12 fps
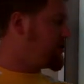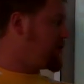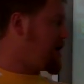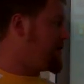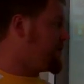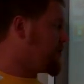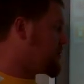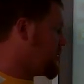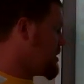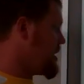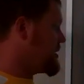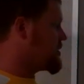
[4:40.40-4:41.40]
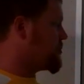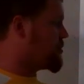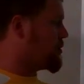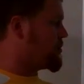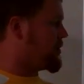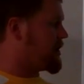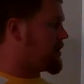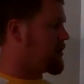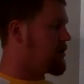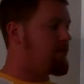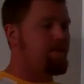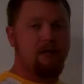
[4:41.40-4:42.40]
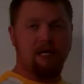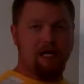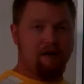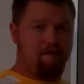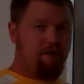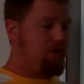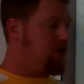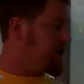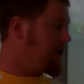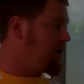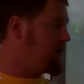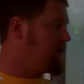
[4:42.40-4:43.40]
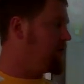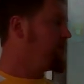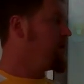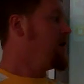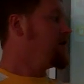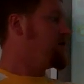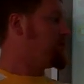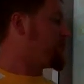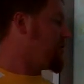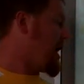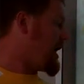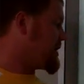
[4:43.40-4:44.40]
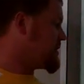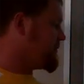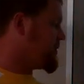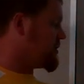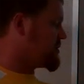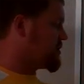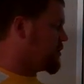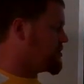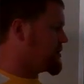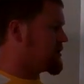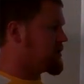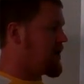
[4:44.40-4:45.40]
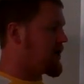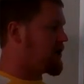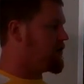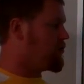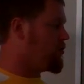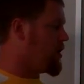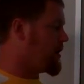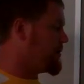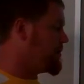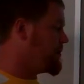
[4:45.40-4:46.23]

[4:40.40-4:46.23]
two non-vertical lines are perpendicular if and only if the product of their slopes is -1.